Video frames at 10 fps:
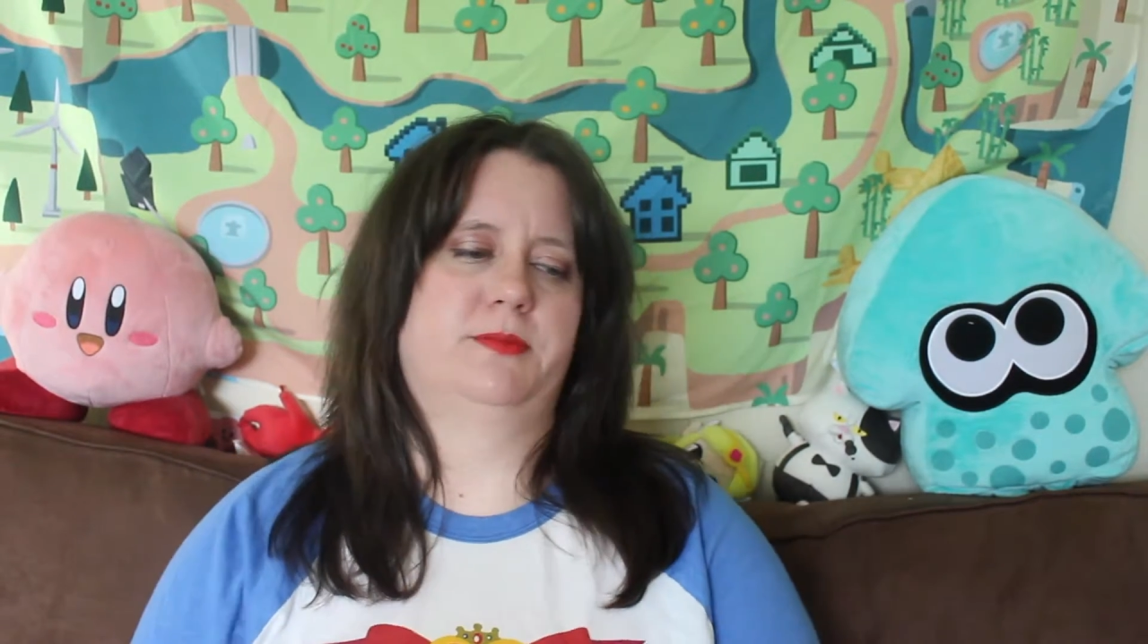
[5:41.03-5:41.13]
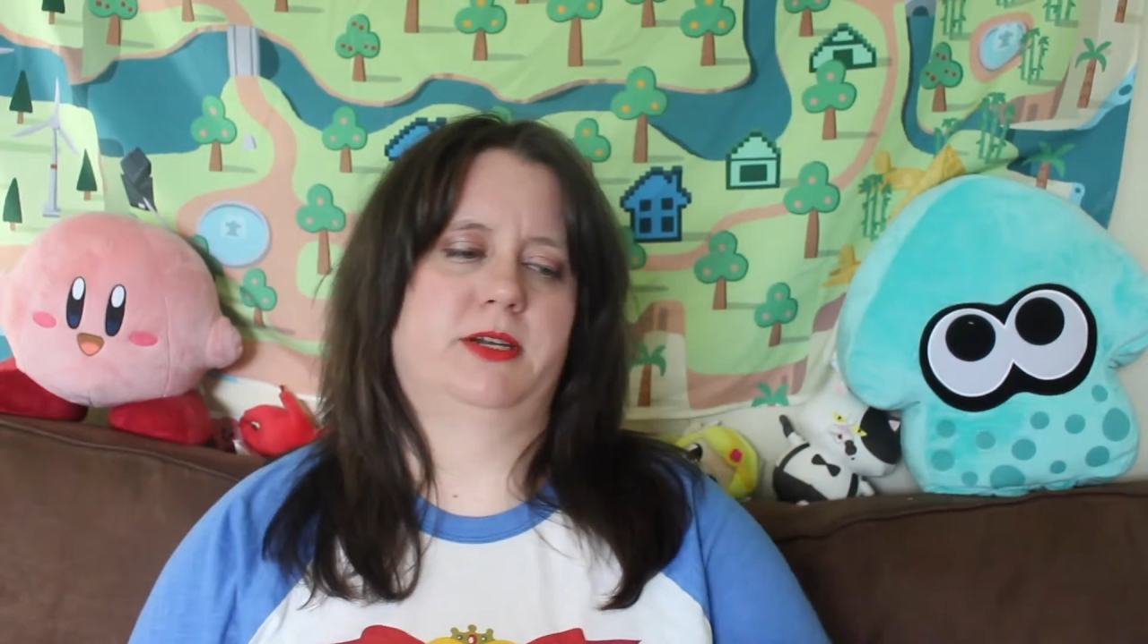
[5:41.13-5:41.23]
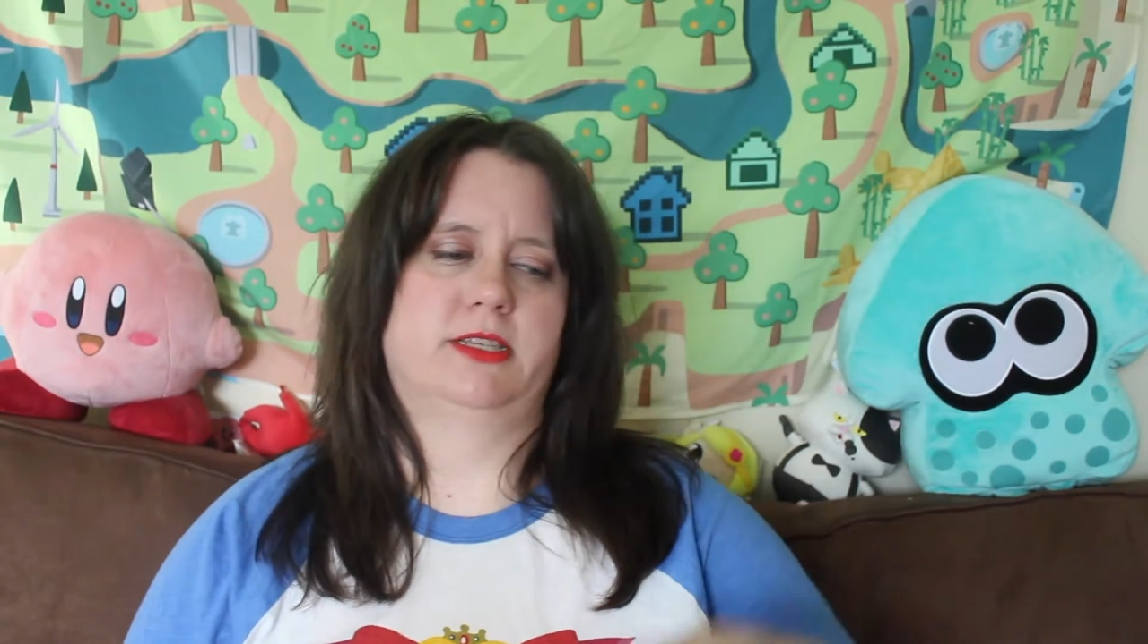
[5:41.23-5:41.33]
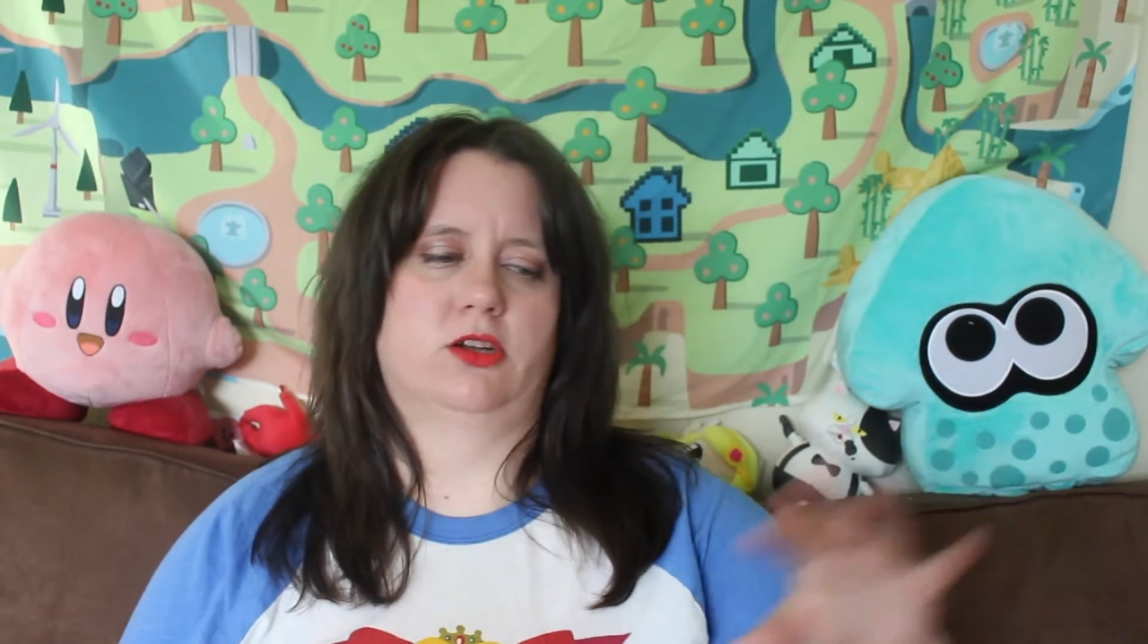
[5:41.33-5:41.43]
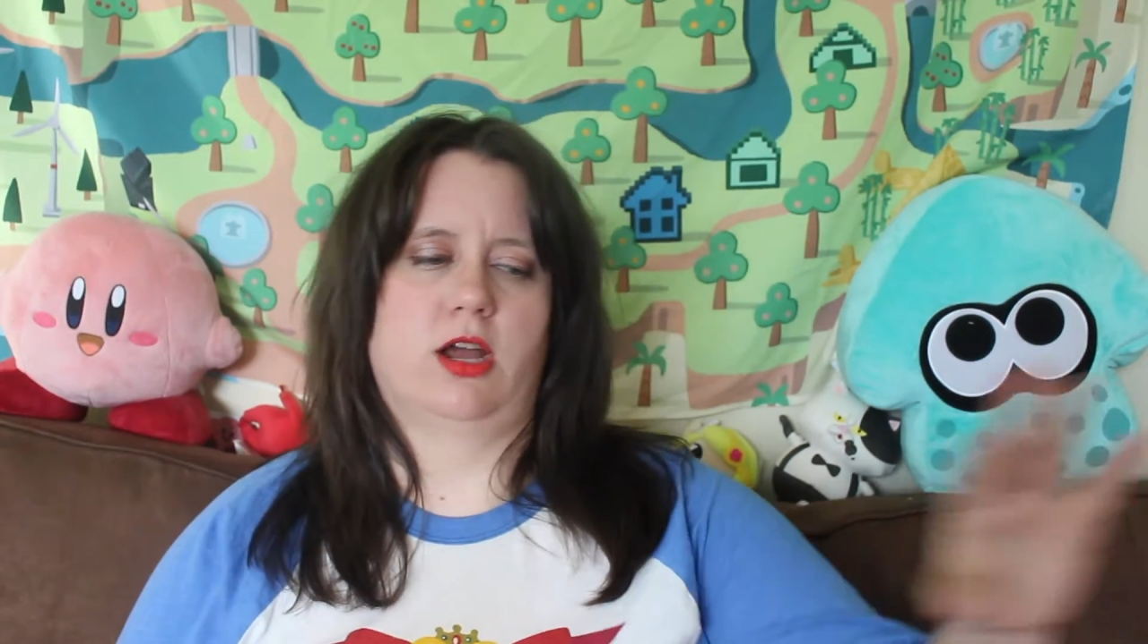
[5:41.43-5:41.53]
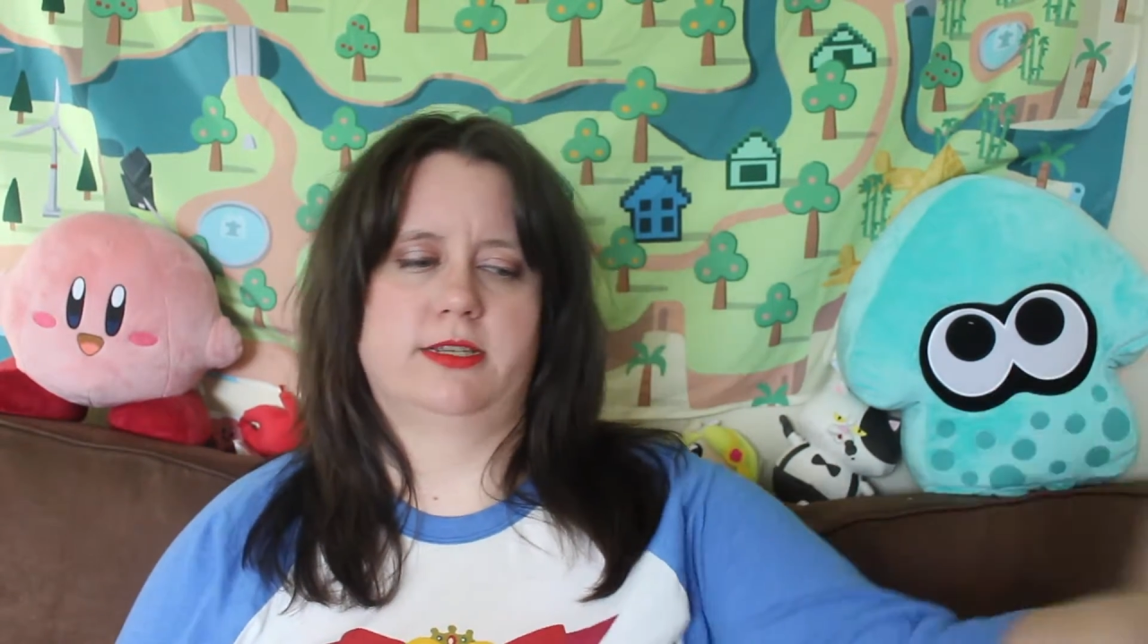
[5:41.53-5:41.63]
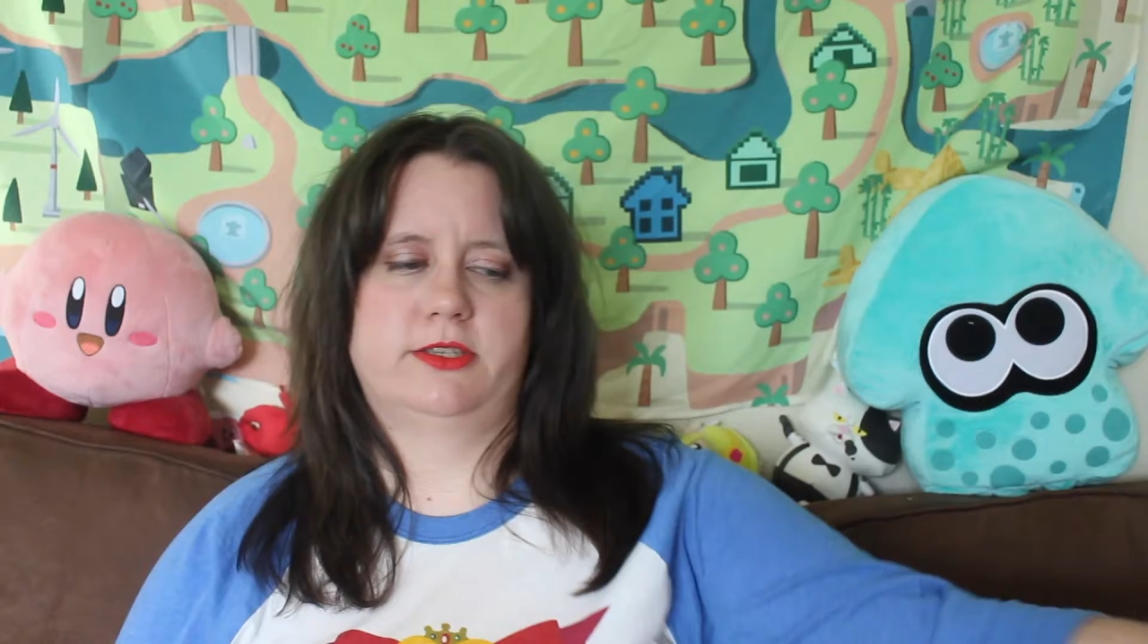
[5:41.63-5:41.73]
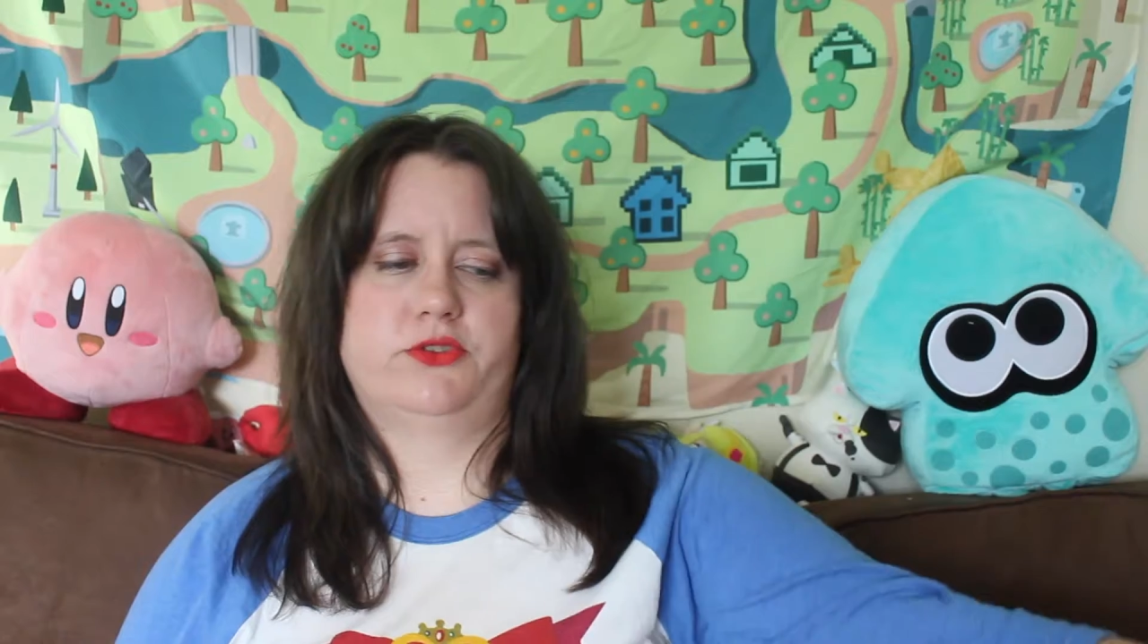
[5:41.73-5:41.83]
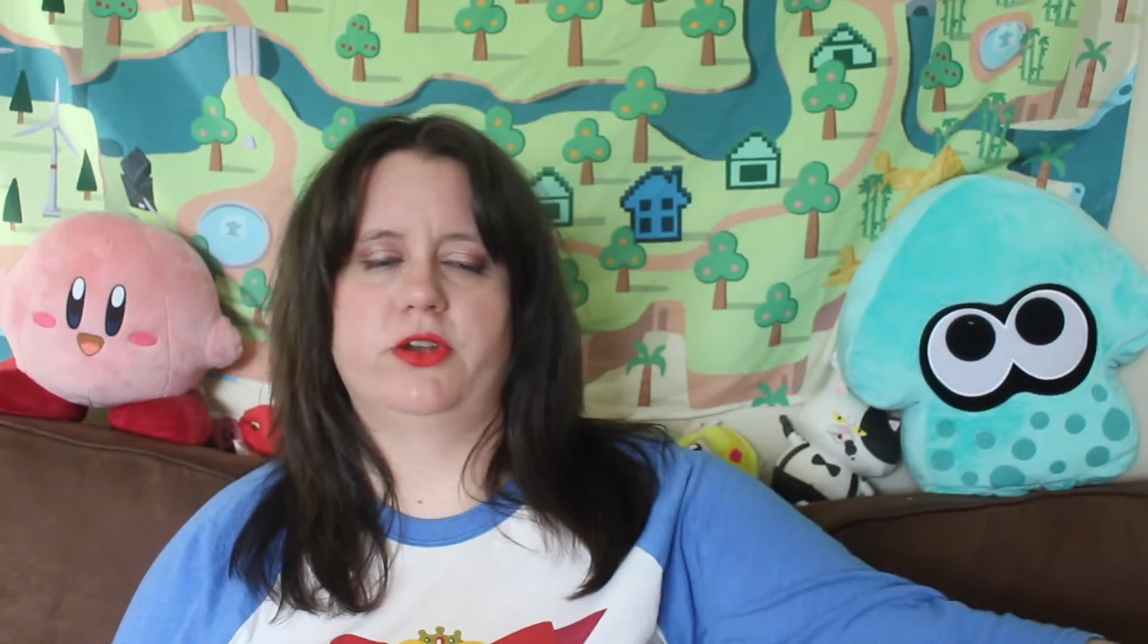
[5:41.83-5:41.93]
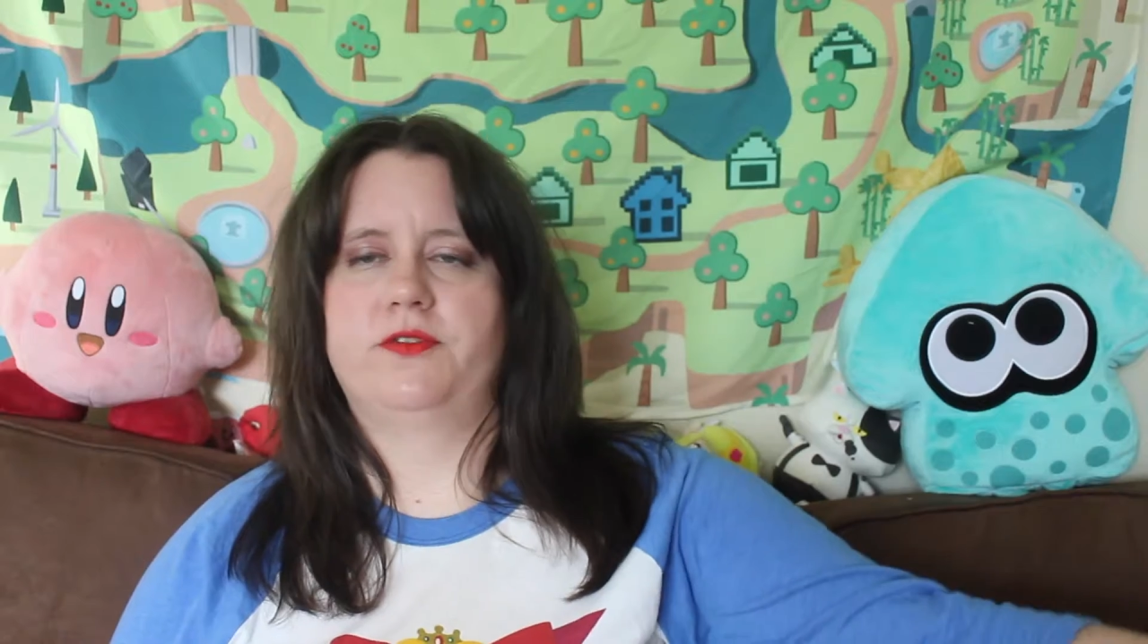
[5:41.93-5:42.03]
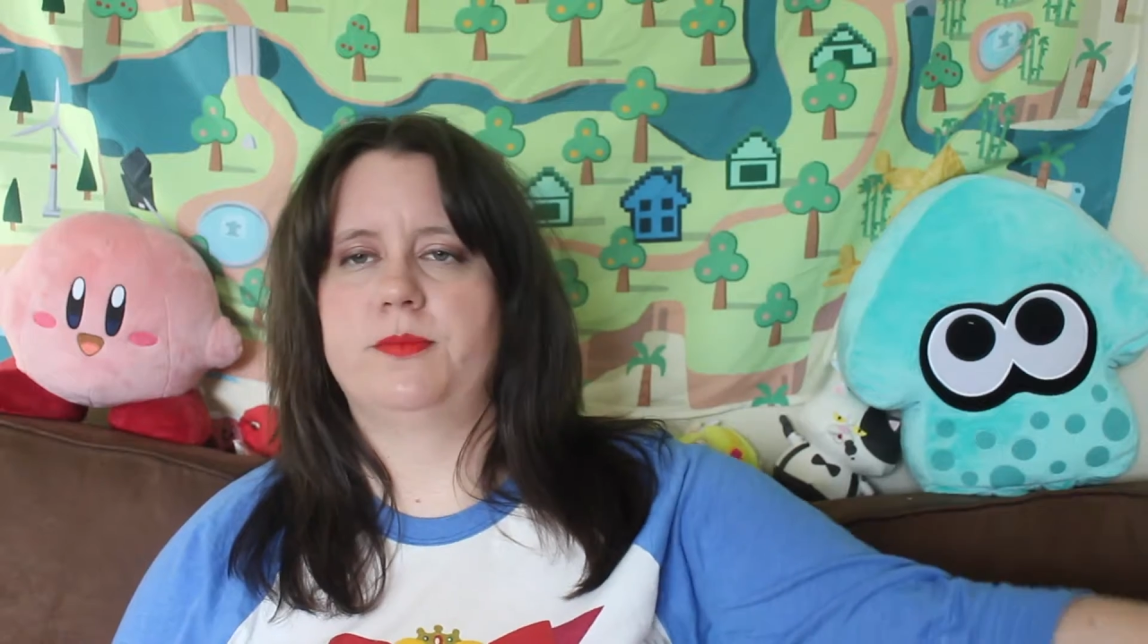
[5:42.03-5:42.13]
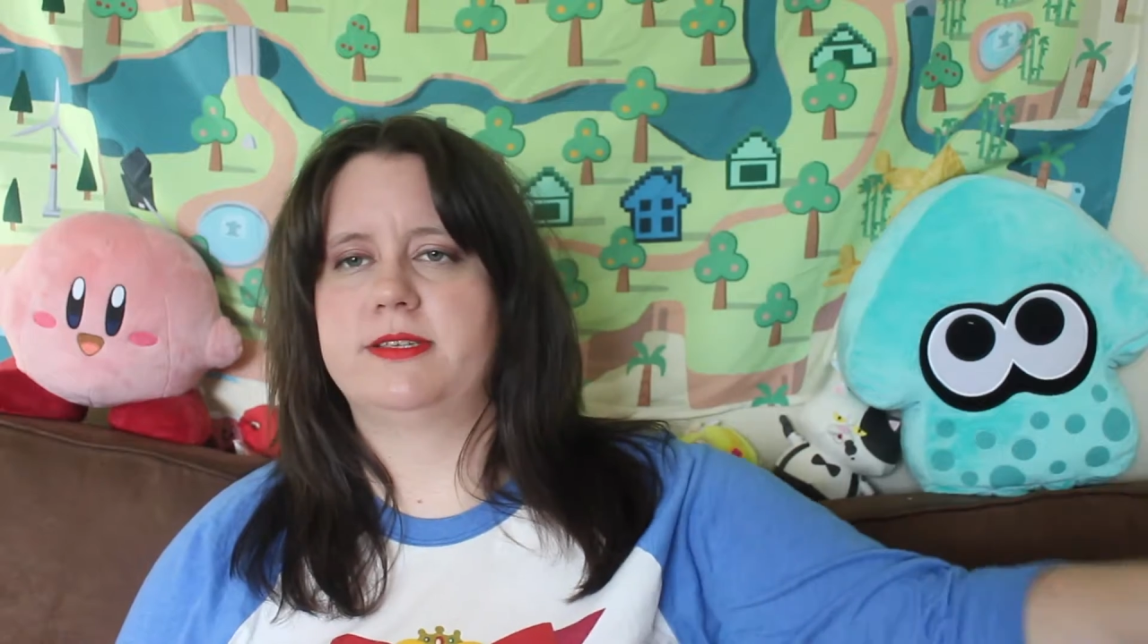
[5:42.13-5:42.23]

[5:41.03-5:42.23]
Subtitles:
but it's across the street from